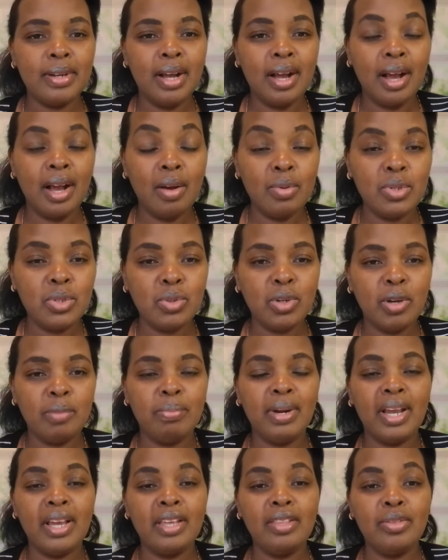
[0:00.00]
how to
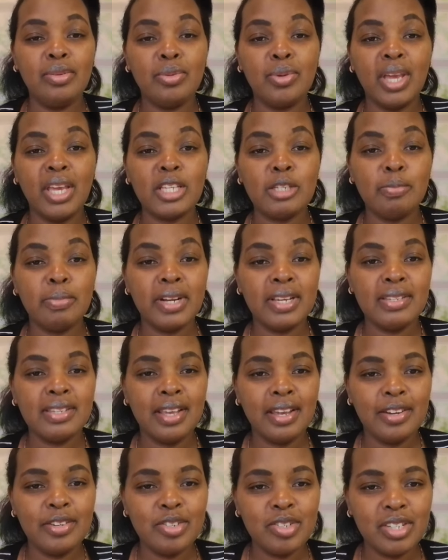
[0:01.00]
apply through express
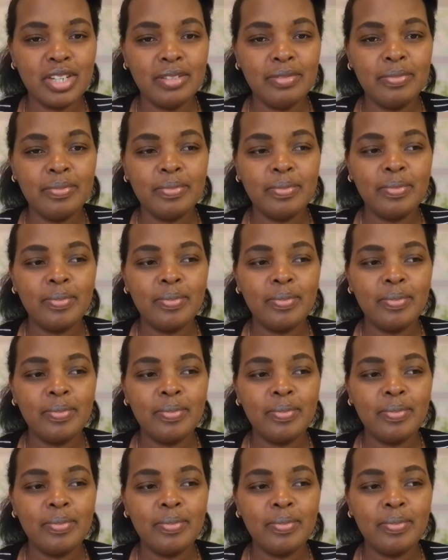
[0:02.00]
entry.